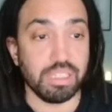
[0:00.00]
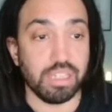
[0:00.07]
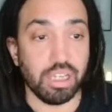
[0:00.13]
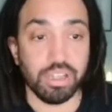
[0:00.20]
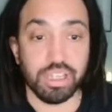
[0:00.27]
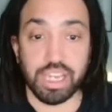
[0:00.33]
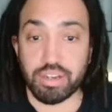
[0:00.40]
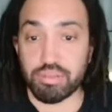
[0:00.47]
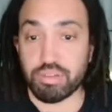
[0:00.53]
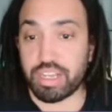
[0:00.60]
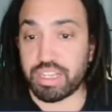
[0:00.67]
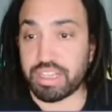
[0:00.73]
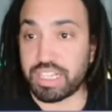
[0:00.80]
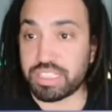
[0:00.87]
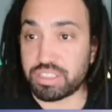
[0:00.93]
Okay,
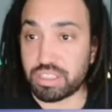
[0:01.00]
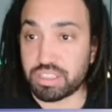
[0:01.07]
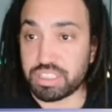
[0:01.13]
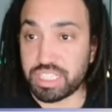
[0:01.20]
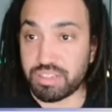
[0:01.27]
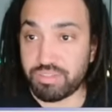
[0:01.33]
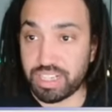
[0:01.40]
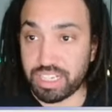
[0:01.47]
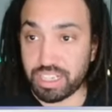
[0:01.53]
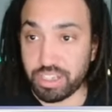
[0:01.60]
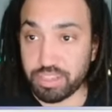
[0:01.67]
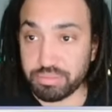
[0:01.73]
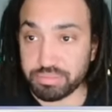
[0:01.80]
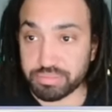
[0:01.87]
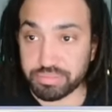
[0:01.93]
great, that's our z value.